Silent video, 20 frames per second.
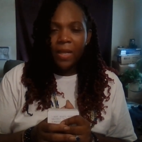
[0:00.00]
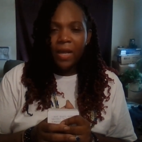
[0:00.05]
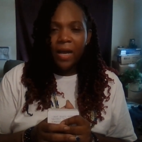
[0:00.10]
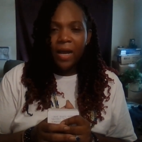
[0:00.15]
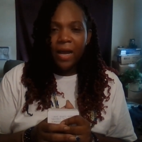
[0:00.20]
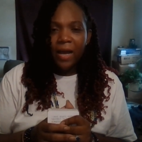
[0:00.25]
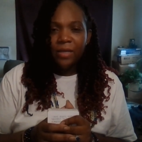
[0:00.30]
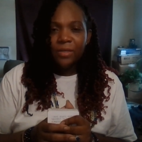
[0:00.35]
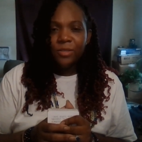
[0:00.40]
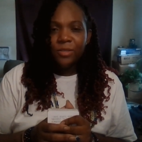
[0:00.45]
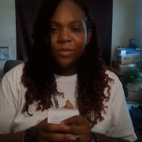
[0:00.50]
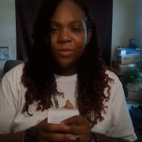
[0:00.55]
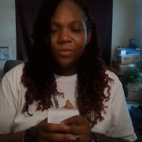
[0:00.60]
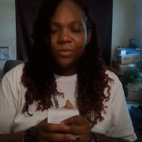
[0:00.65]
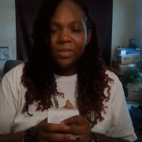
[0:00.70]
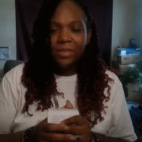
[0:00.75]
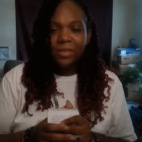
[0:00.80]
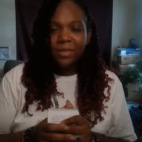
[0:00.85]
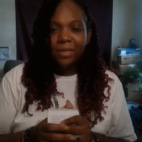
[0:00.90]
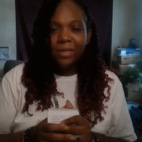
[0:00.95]
I
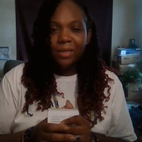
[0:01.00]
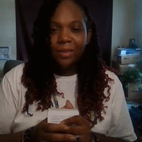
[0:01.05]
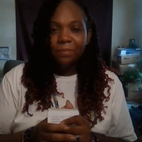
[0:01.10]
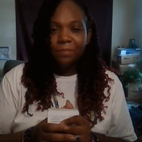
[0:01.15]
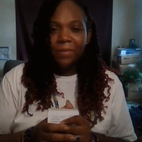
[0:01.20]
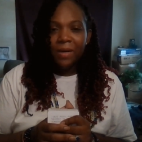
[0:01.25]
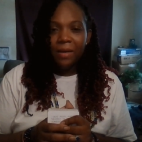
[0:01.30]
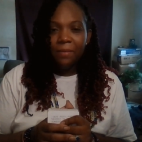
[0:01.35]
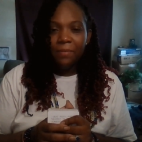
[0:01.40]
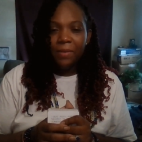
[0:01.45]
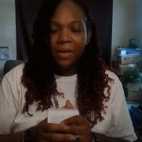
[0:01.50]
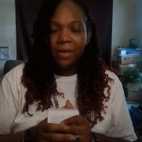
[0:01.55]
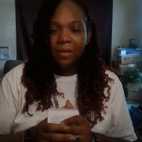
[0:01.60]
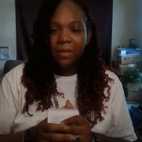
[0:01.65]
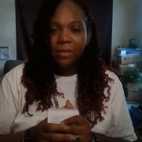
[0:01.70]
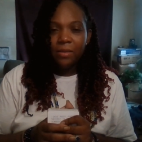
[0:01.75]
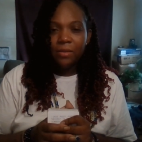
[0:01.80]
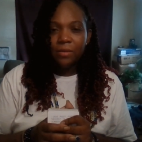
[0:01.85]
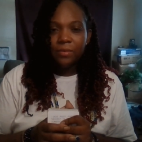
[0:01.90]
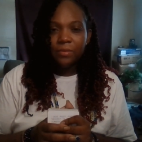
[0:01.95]
chose to keep my
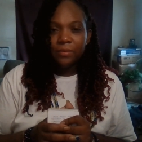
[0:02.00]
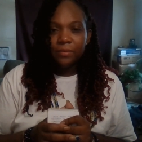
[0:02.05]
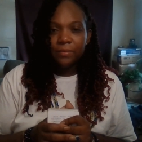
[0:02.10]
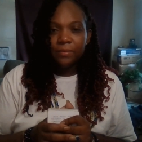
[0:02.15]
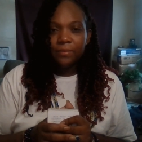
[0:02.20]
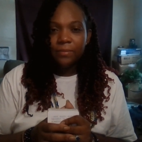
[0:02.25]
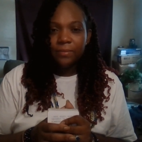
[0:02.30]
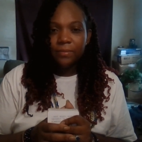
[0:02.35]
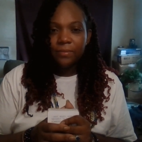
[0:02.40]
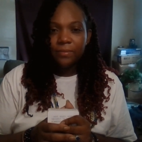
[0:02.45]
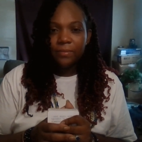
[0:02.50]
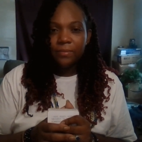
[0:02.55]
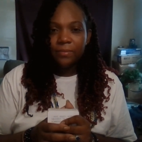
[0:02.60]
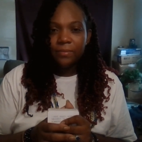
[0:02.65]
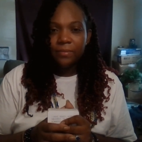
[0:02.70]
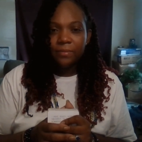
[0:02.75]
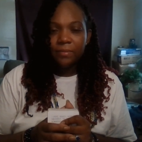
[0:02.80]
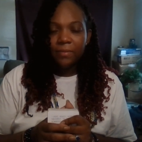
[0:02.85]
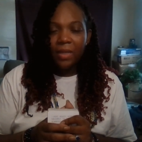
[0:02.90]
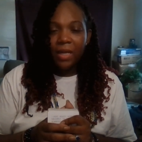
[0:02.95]
mind.
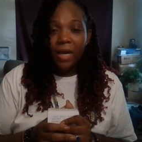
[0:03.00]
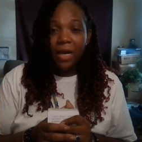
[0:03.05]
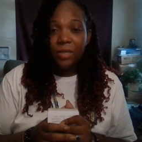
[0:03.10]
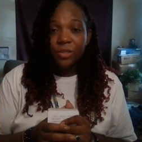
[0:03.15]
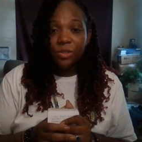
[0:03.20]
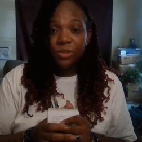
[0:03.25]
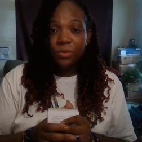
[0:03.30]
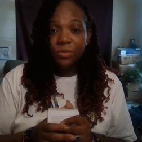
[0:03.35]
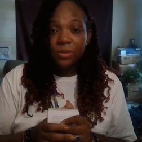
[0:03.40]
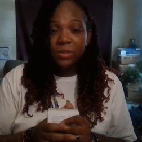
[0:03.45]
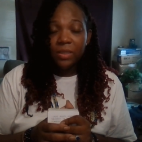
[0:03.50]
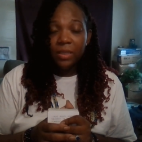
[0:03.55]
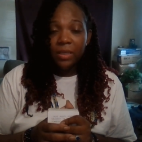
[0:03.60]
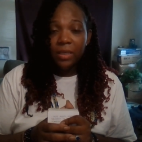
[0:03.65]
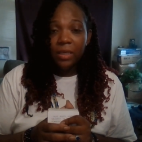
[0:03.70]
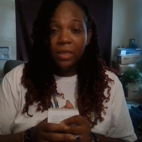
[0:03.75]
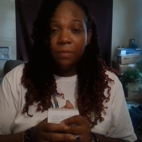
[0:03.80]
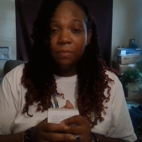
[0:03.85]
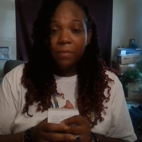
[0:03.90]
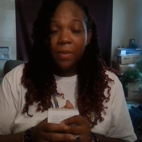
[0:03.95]
I chose to
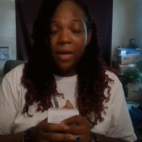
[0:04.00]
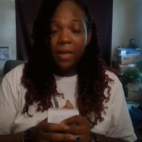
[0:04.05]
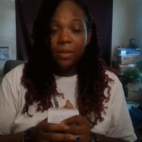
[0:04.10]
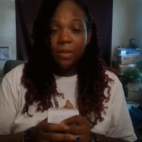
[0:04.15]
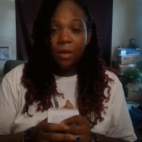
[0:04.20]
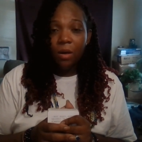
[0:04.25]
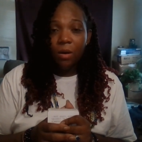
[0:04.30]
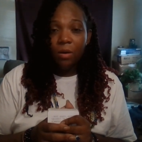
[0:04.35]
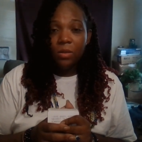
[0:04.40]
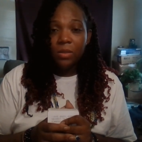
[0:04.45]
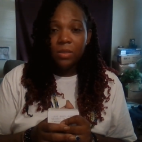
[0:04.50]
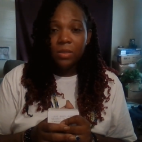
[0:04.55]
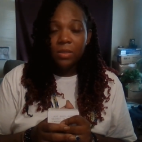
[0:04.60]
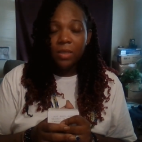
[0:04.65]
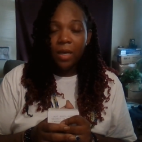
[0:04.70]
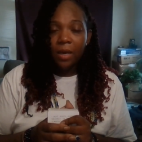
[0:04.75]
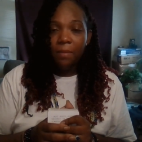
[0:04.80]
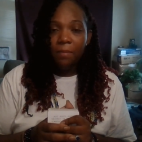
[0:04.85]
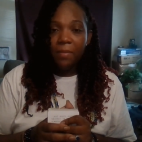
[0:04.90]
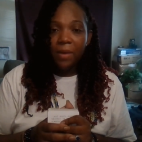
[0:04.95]
keep my thoughts
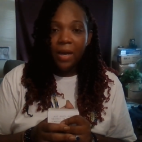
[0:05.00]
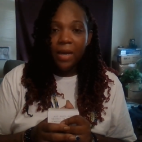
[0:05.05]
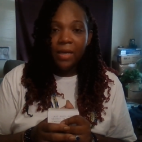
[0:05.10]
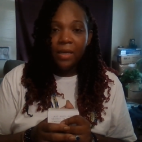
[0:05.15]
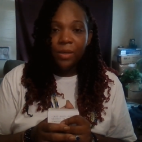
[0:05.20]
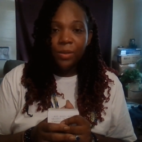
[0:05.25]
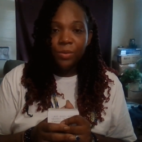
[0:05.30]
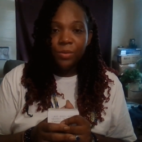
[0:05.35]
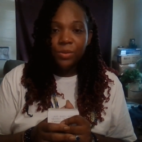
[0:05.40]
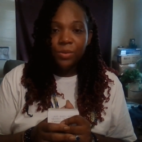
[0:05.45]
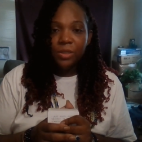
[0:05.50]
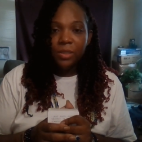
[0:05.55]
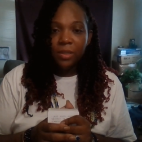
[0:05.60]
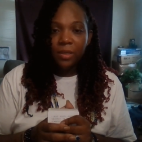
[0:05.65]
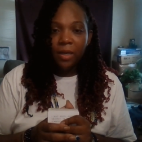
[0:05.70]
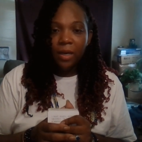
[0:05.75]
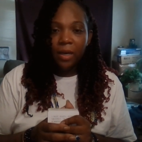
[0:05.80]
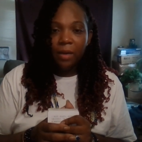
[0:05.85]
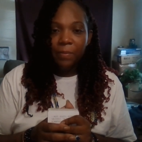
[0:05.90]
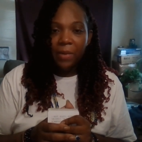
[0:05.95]
and my
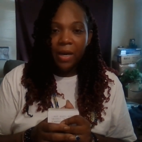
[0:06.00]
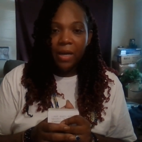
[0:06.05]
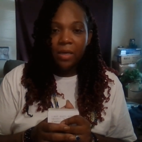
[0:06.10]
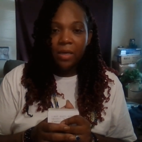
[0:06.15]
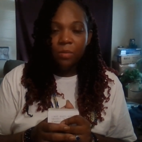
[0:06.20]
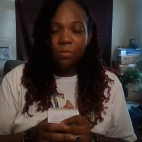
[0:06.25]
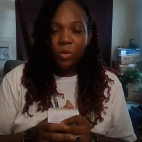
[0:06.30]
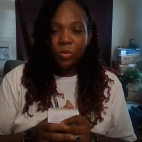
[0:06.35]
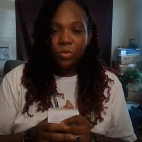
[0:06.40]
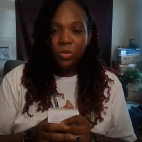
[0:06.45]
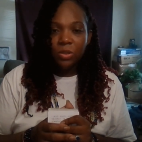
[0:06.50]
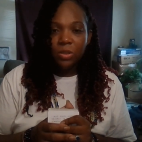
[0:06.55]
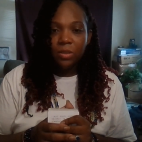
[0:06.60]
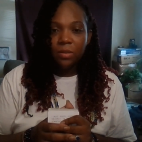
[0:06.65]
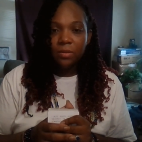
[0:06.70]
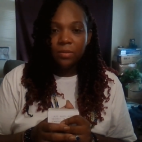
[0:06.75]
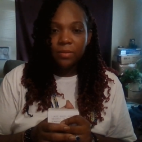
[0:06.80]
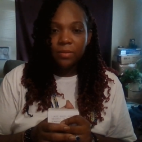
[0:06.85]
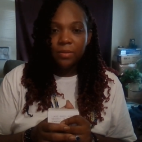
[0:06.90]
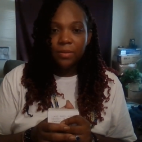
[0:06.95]
energy and my
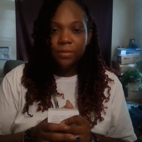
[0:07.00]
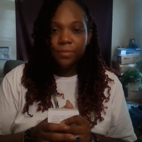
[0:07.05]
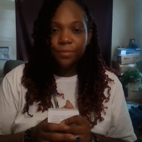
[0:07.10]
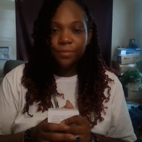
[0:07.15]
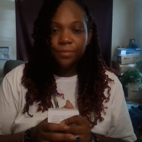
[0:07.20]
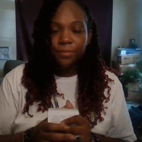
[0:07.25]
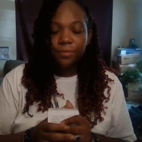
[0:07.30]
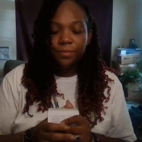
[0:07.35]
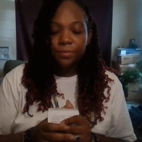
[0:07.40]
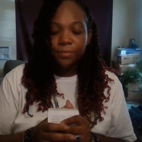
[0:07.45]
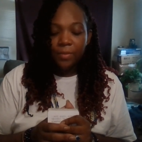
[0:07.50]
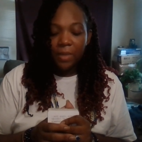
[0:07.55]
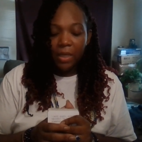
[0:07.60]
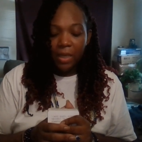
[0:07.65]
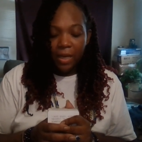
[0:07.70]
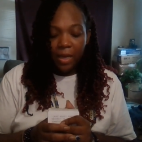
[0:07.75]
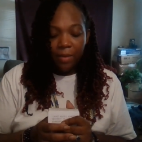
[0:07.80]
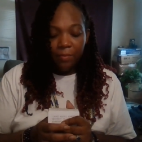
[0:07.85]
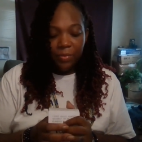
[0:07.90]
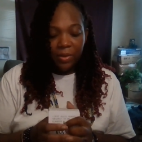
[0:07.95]
emotions
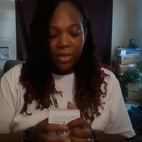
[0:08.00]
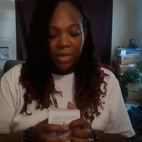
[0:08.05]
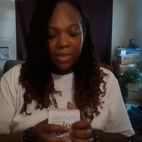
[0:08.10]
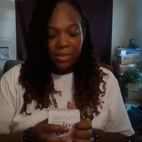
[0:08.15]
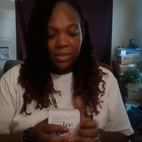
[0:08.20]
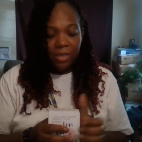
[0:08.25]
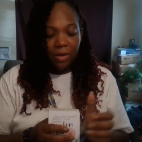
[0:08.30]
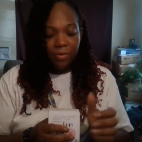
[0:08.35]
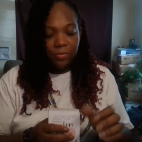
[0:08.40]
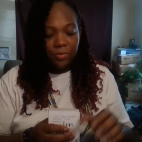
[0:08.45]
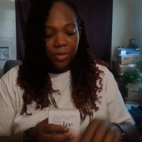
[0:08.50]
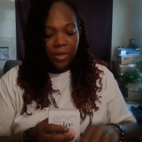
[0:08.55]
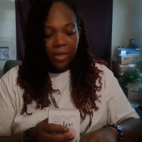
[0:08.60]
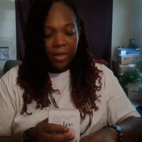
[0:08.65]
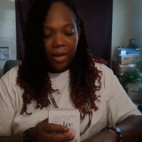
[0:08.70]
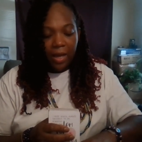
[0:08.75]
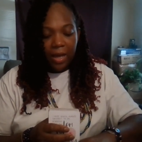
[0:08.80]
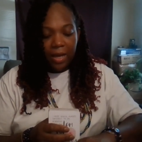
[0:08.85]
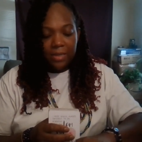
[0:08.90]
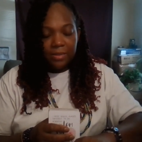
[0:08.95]
because I
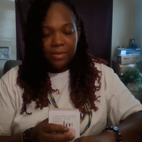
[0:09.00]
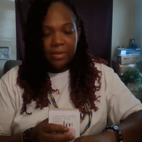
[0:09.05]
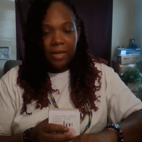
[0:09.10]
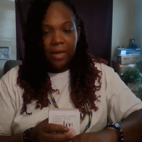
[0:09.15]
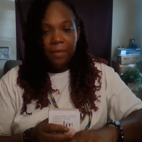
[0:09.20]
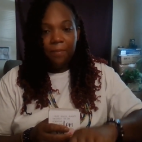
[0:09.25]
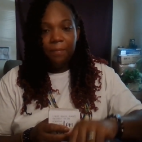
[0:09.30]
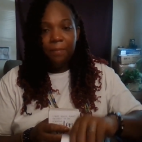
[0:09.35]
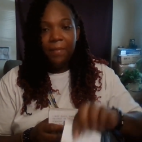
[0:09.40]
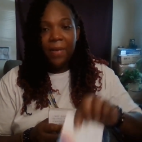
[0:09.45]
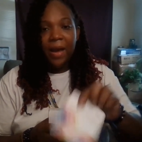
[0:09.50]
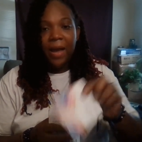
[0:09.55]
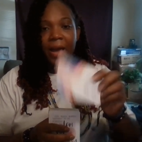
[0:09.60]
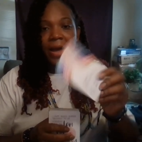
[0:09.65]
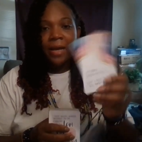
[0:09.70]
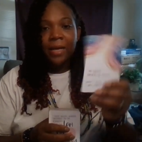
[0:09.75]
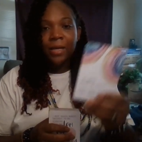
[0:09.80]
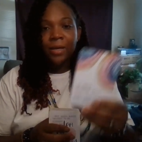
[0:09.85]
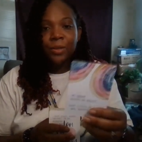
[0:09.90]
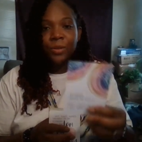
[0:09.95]
realized that
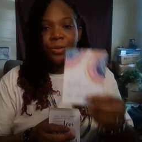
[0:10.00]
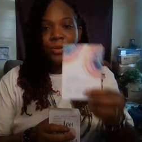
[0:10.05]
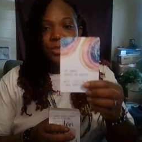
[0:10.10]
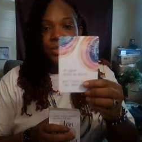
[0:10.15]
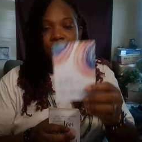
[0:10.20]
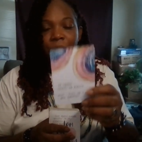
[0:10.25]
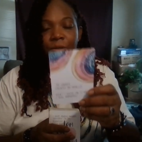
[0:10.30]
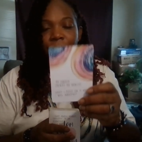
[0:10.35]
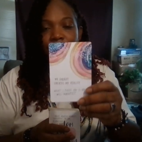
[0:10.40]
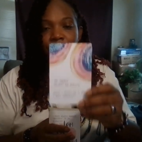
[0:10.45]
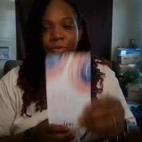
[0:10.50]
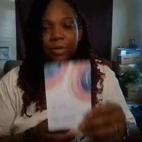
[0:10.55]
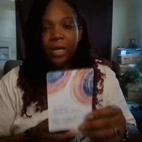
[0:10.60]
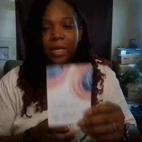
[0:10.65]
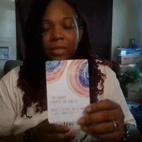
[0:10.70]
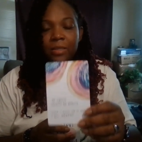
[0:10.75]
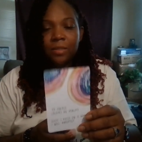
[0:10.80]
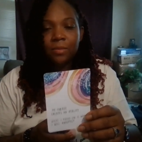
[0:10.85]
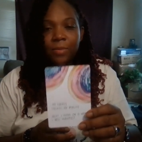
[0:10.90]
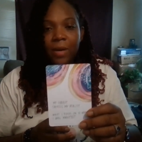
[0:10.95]
my energy
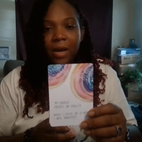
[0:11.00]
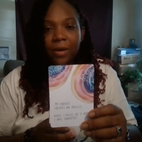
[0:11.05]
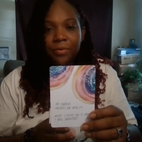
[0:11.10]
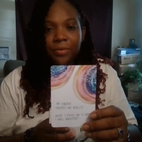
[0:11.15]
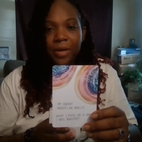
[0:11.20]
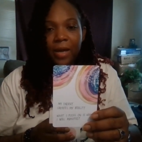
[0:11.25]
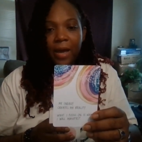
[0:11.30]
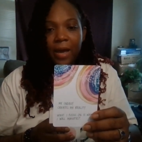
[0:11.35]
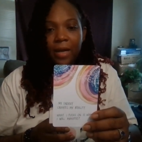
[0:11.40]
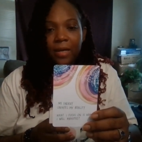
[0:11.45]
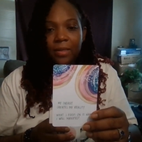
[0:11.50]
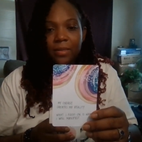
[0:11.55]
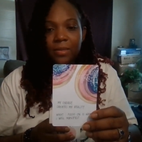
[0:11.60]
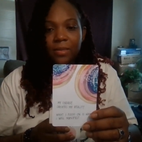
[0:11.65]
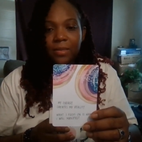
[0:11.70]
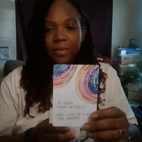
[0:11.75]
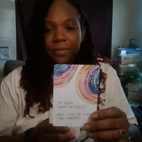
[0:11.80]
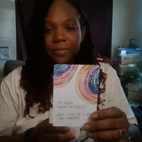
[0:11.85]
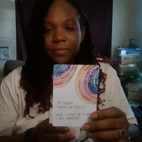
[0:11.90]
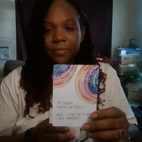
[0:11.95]
creates my
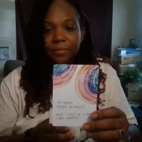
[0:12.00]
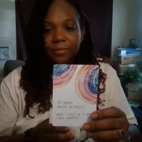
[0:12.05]
reality.